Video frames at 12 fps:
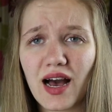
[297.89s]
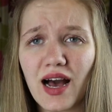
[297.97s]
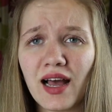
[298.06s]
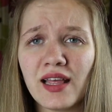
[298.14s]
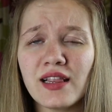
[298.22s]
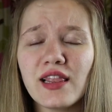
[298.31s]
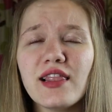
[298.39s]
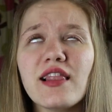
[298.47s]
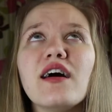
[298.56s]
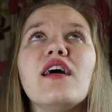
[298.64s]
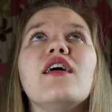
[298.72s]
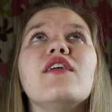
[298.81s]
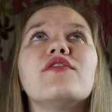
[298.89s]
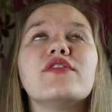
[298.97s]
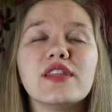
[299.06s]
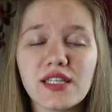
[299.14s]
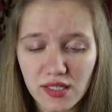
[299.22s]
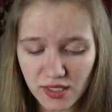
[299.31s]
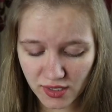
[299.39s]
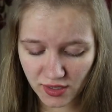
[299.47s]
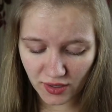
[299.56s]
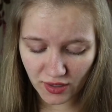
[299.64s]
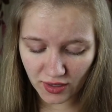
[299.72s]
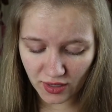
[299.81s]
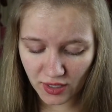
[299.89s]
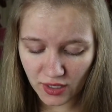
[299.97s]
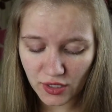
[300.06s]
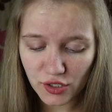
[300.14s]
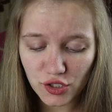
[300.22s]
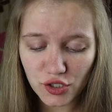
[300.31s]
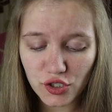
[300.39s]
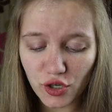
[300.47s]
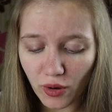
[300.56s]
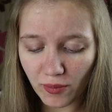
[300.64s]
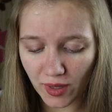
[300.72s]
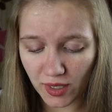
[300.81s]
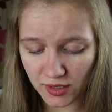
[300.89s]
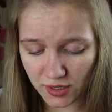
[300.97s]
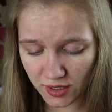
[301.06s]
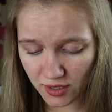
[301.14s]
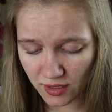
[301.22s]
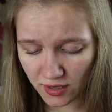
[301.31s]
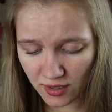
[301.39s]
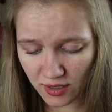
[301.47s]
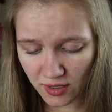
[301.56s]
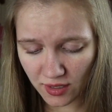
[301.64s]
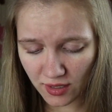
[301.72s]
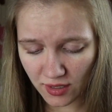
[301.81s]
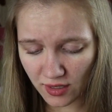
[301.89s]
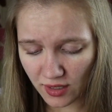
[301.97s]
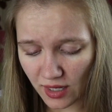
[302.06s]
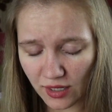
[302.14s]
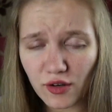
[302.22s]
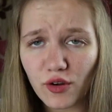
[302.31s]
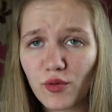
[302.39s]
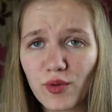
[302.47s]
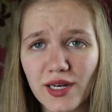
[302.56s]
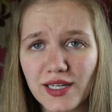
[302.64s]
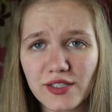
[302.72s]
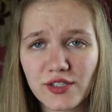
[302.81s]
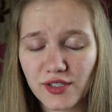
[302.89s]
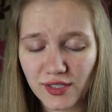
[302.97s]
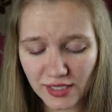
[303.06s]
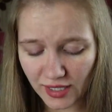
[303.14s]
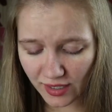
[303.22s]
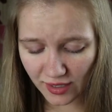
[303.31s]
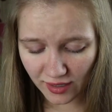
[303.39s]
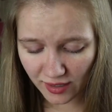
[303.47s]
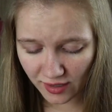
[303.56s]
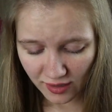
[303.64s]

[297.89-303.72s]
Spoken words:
I love this song so much. I don't know what else to say.